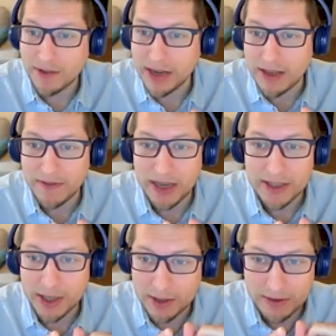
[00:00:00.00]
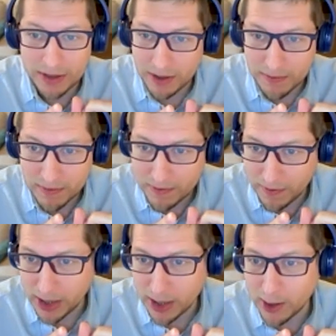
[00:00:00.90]
invest in a
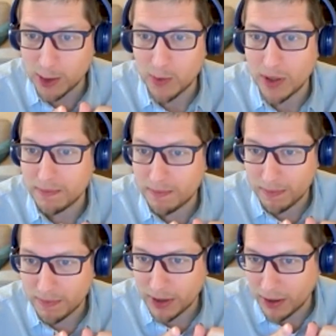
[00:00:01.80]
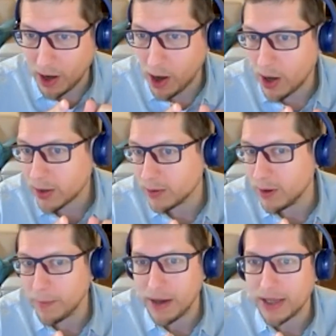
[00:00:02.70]
1,500 word article
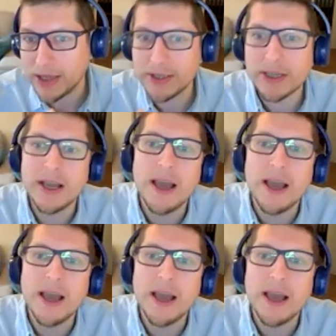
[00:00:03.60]
about this.